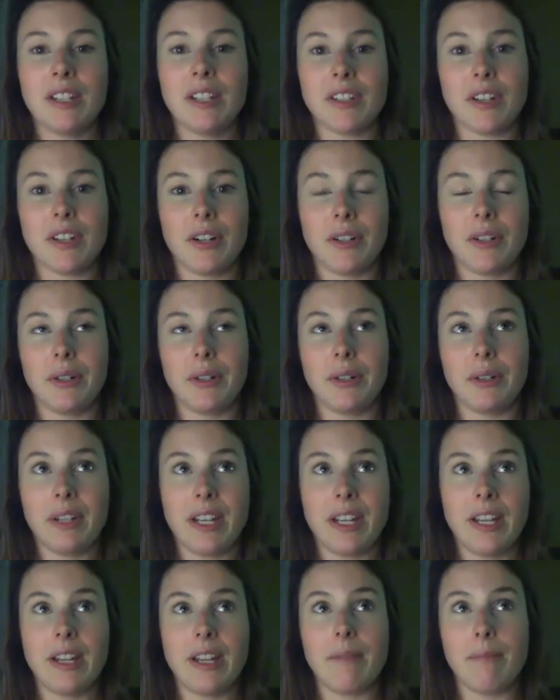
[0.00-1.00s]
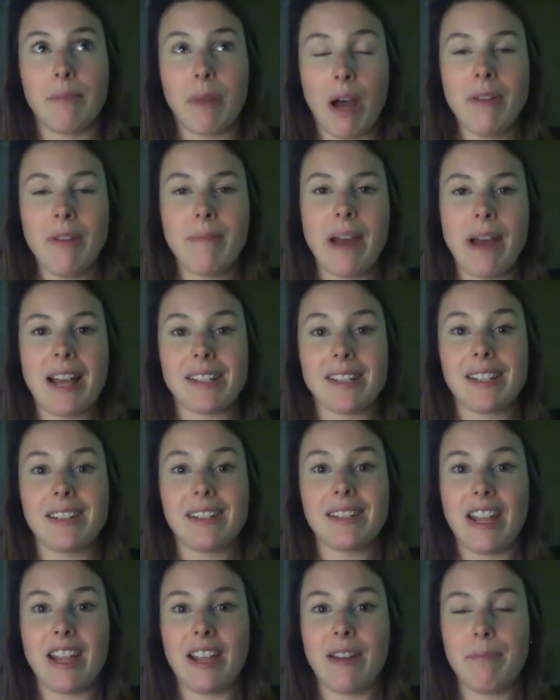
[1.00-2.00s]
So Bobby passed
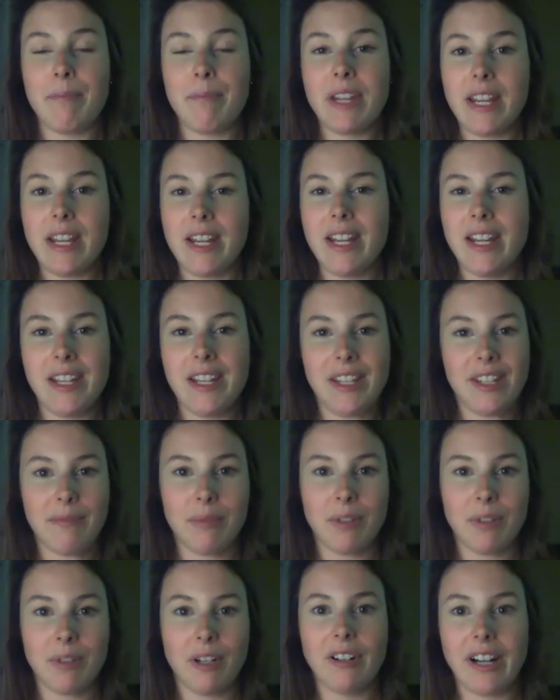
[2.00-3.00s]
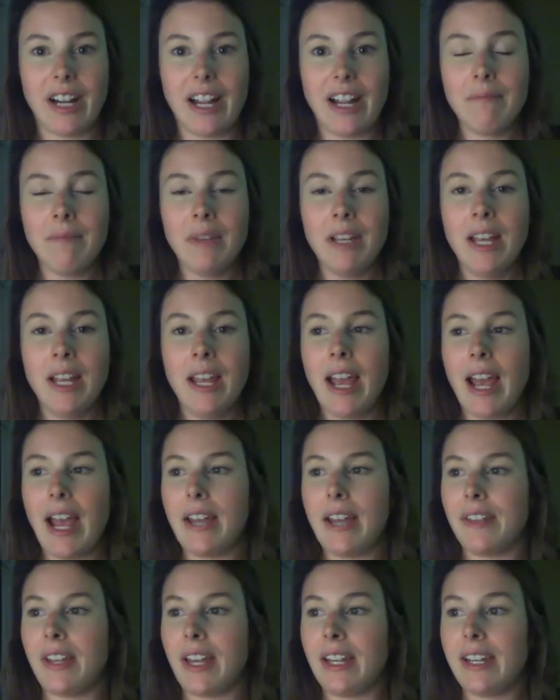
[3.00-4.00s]
exam P in the program,
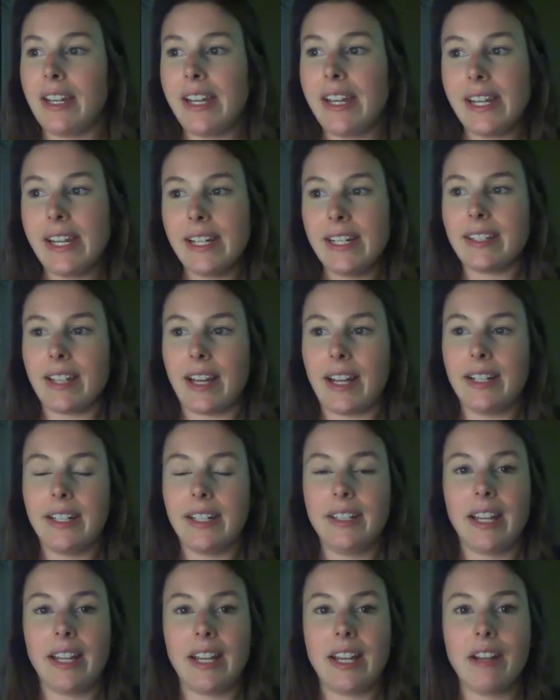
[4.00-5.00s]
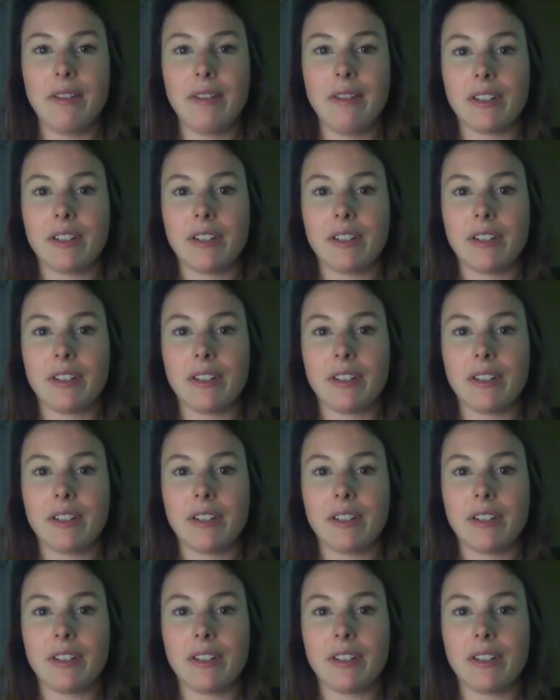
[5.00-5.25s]
and then he decided that he